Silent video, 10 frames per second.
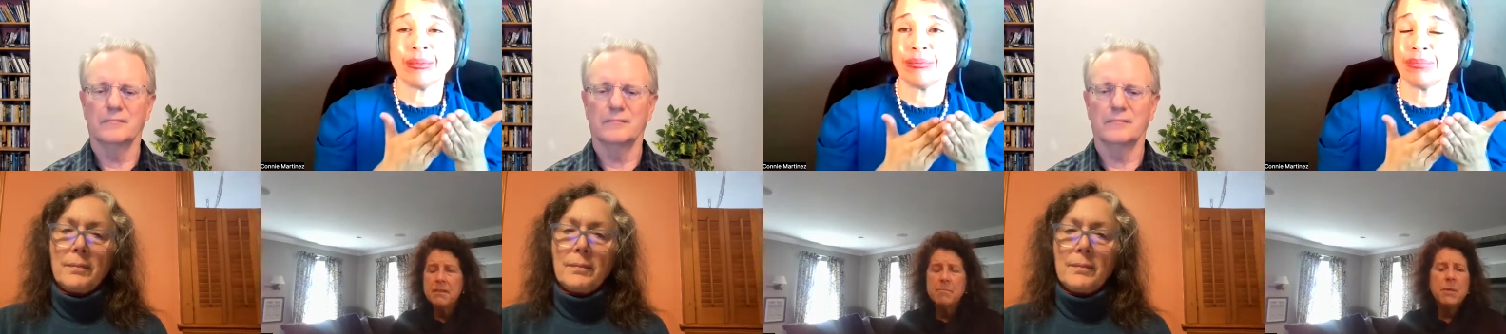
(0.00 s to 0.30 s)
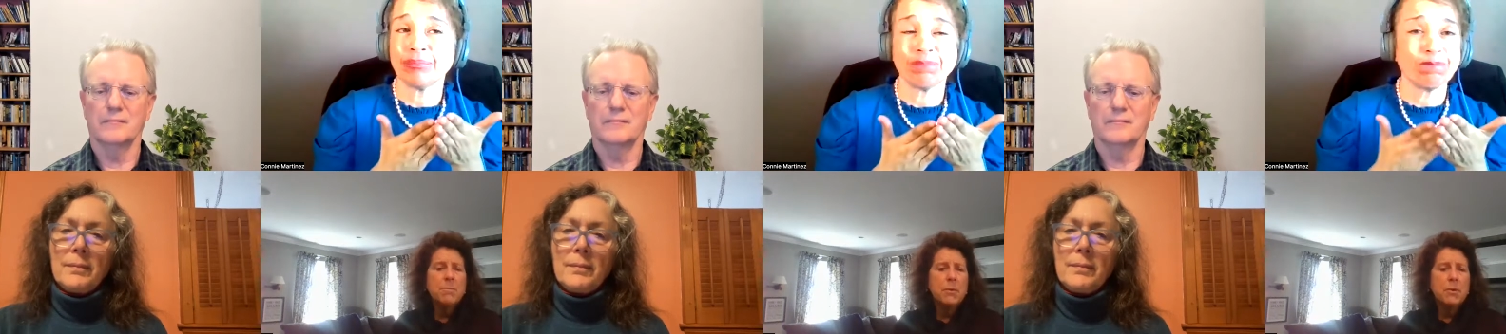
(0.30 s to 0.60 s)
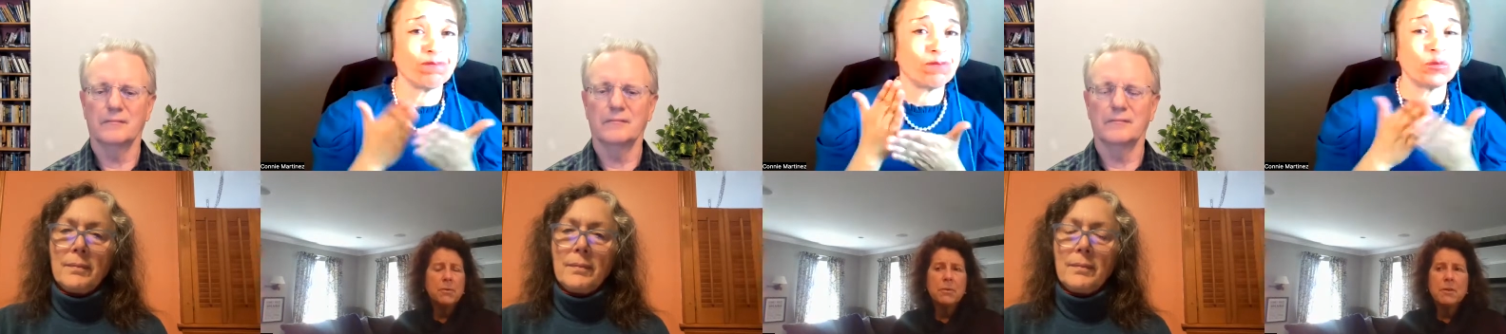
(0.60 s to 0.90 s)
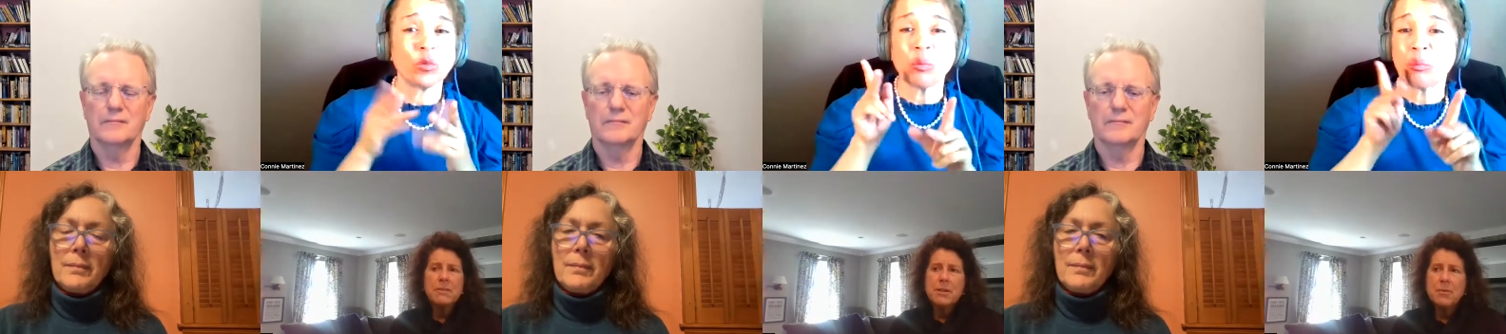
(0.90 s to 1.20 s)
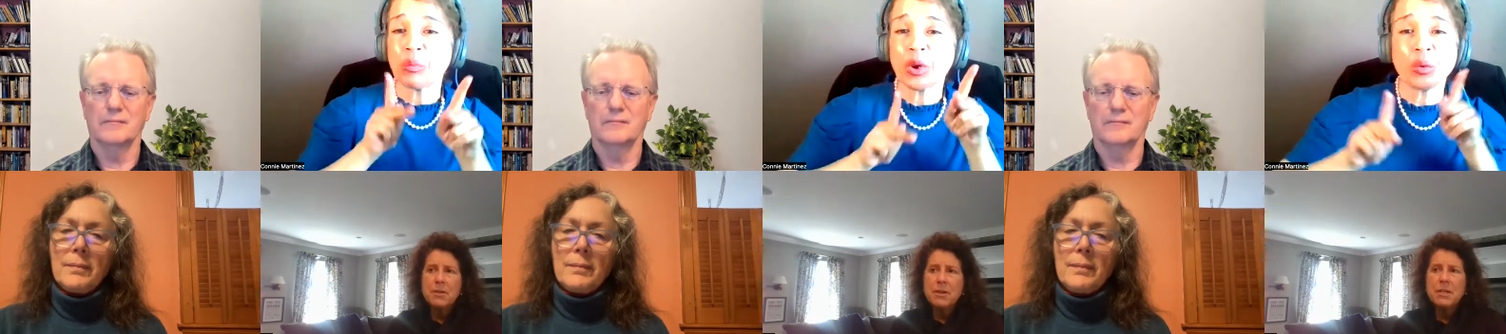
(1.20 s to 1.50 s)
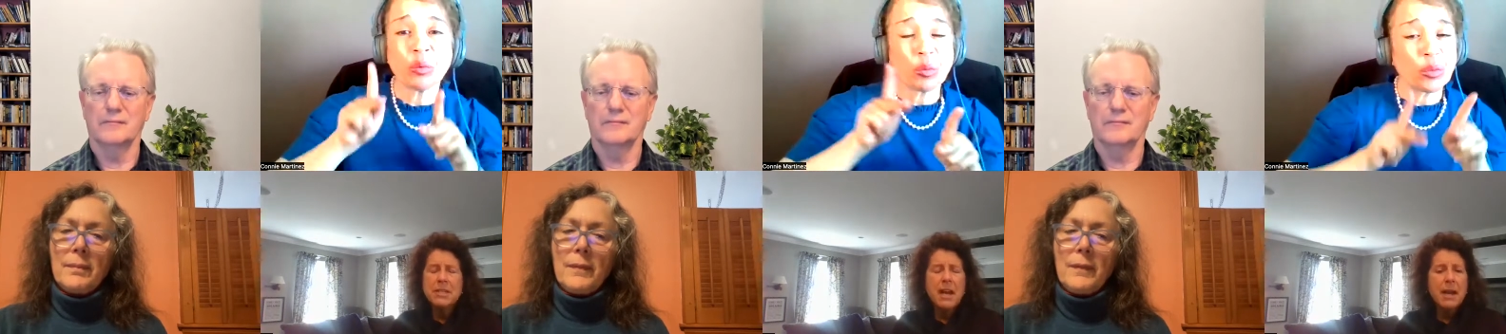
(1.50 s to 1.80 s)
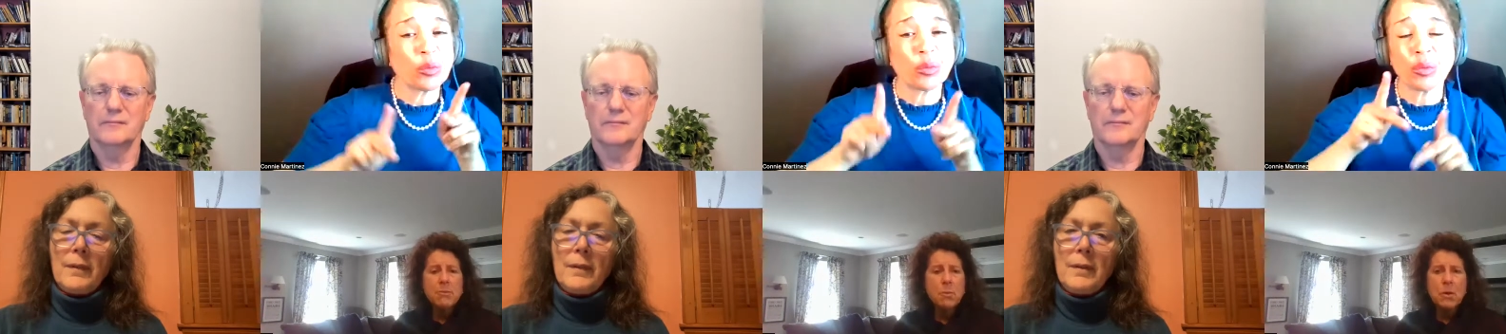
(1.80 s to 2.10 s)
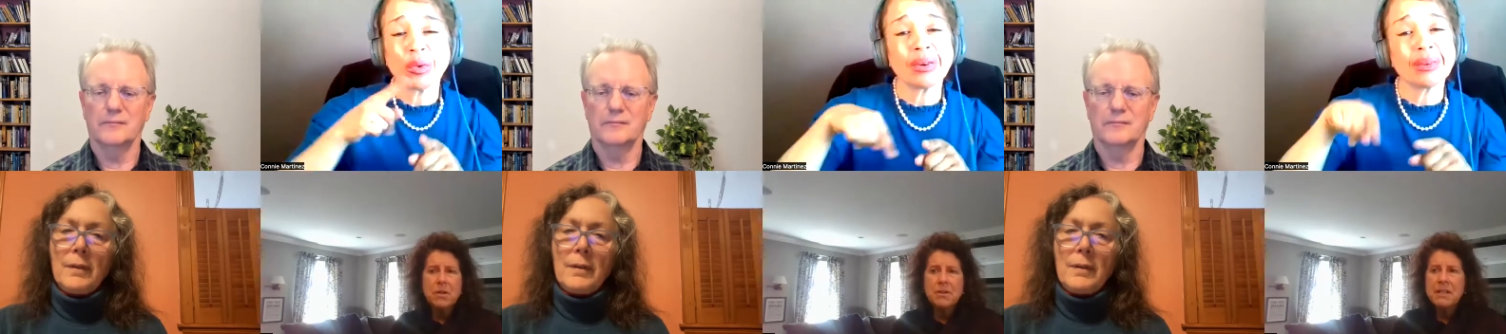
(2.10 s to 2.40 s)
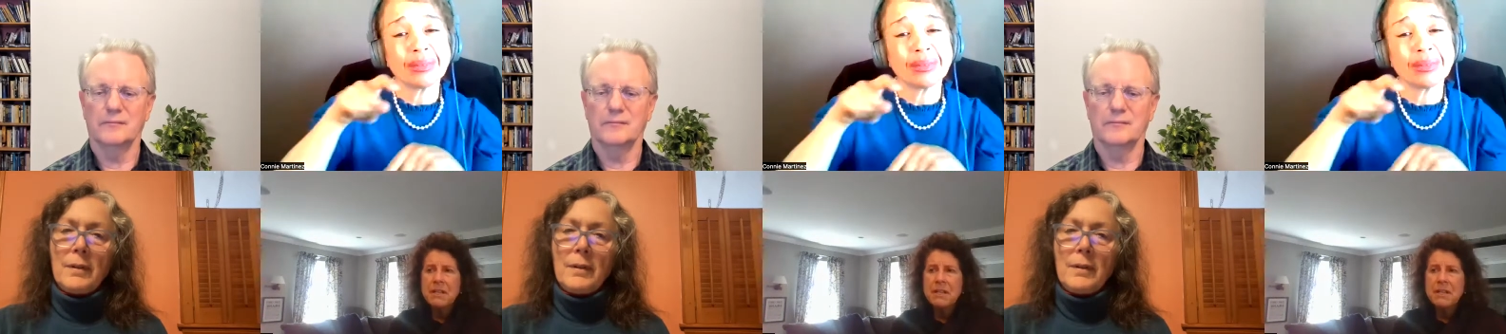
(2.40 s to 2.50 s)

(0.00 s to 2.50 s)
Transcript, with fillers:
Speaker 1: people, you know, there are times where